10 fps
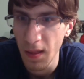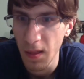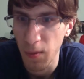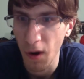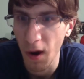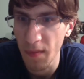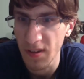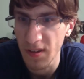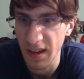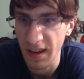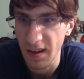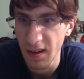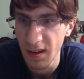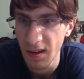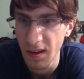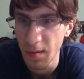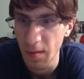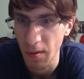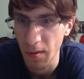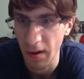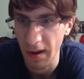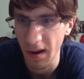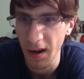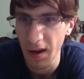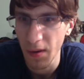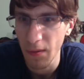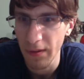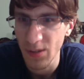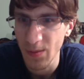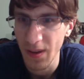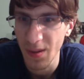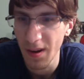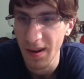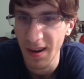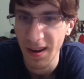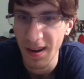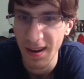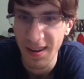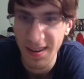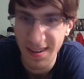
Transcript: the problem is like people are like, oh, I don't want to spend the money on it,